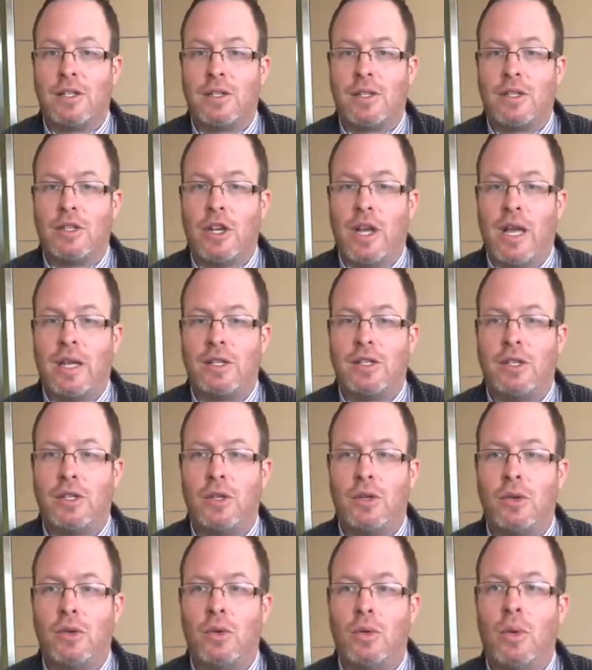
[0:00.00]
it's a chance
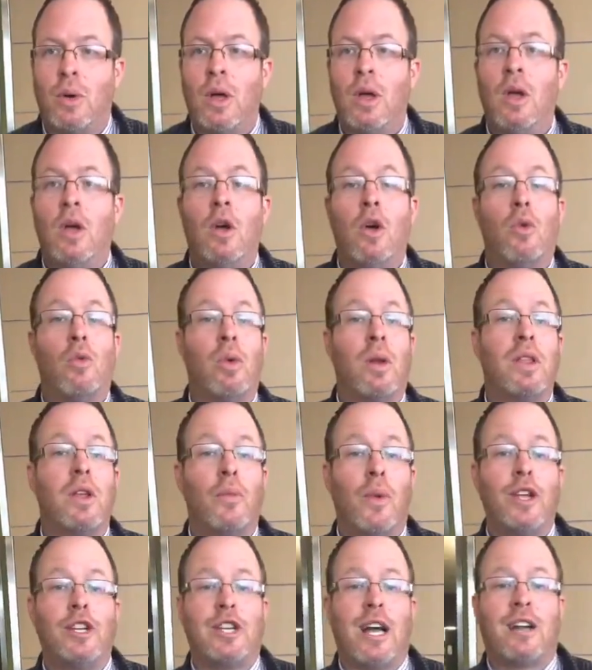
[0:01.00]
to
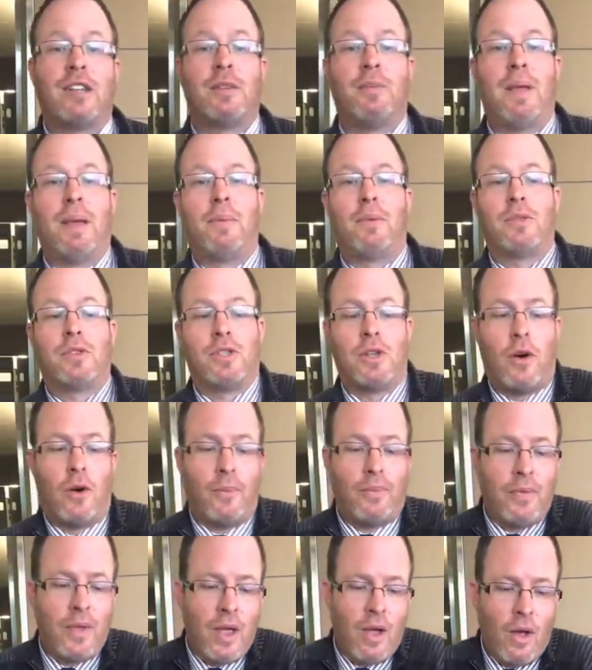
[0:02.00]
really reach out to people.
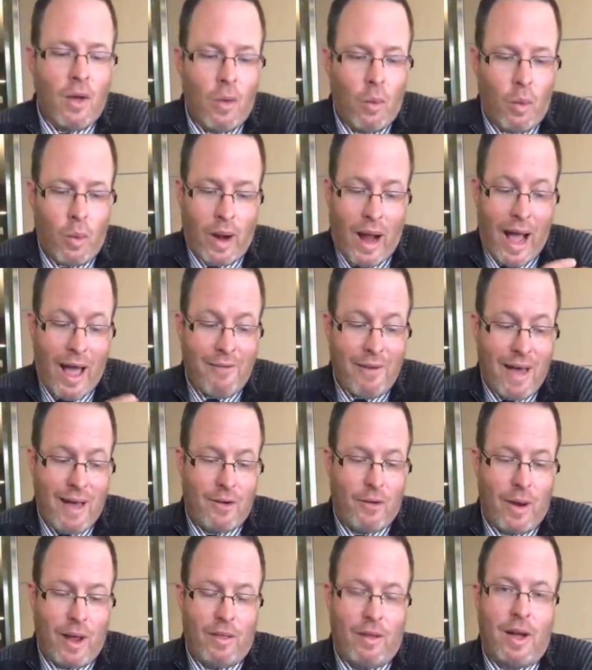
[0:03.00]
So. What I've
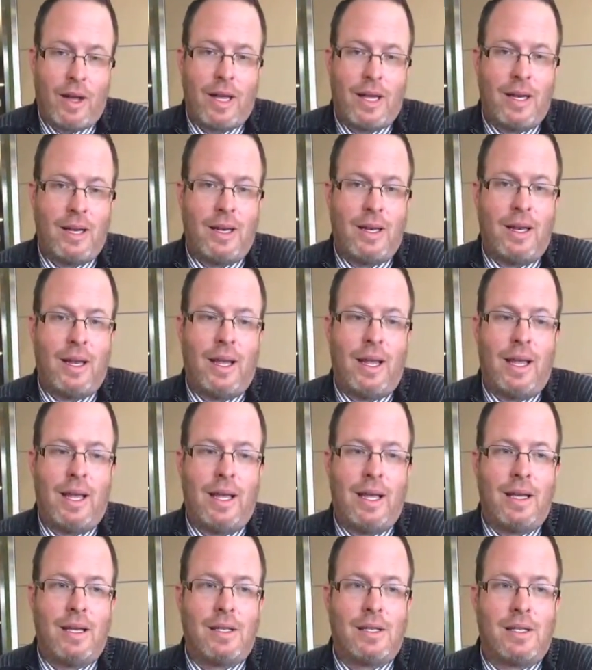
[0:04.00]
had great luck in
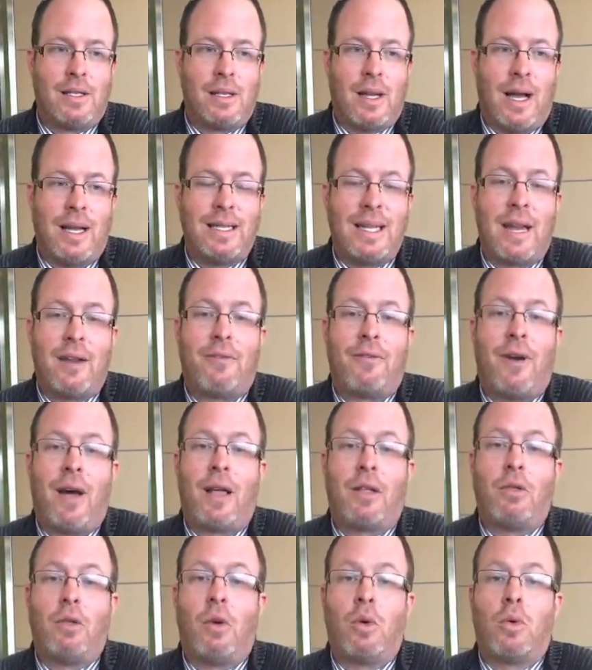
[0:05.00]
is
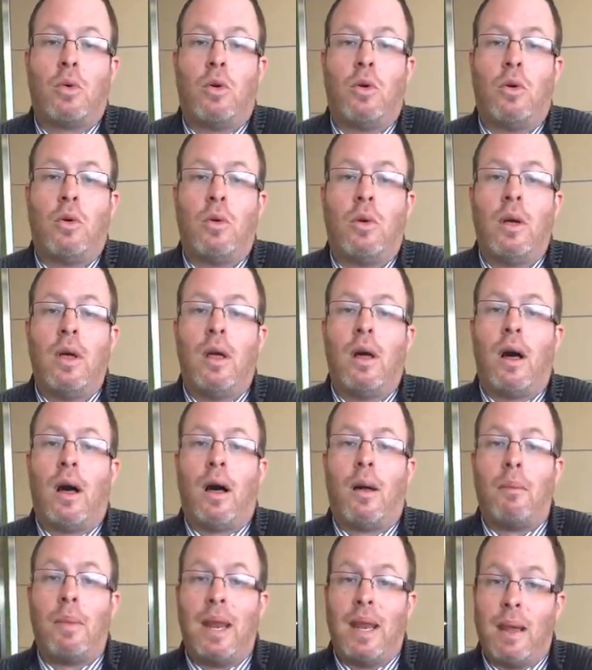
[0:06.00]
identifying local
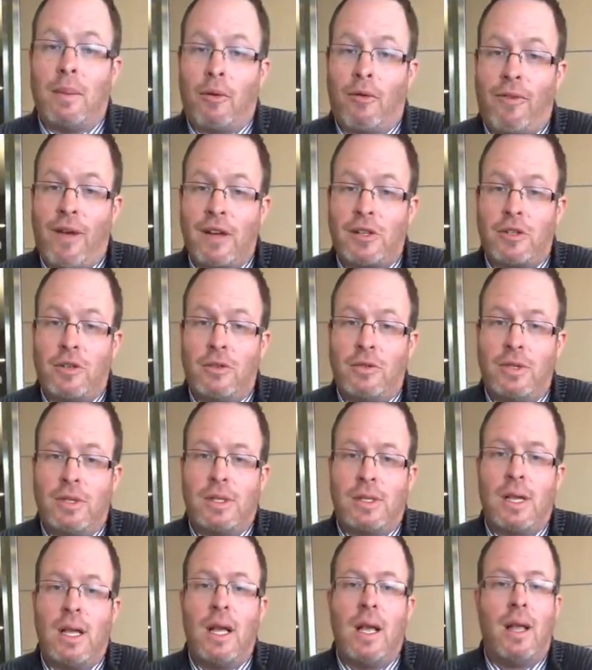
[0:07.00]
uh, media
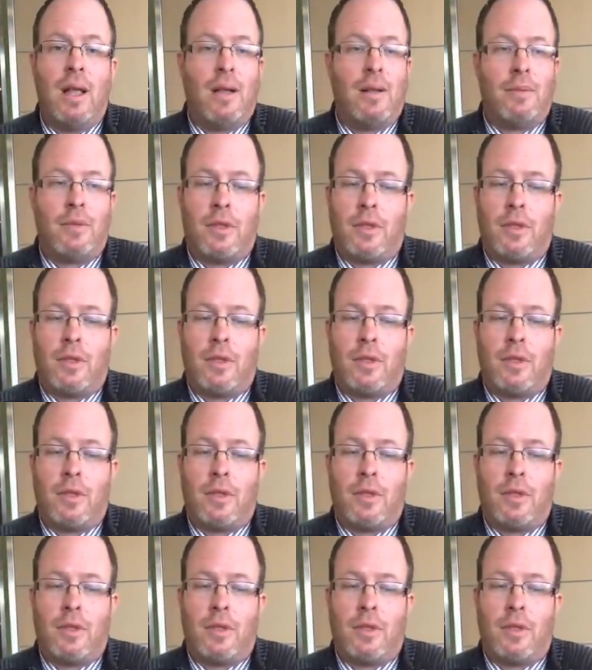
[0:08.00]
professionals. Mm-hmm.